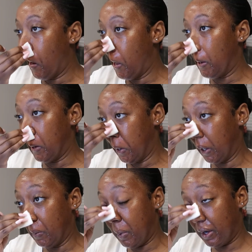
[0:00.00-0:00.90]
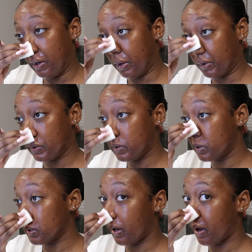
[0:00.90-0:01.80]
and get my
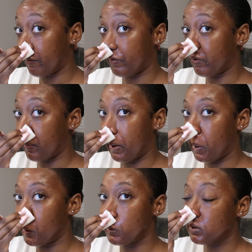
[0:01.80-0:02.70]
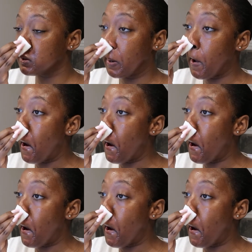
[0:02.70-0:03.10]
nose, half of my nose.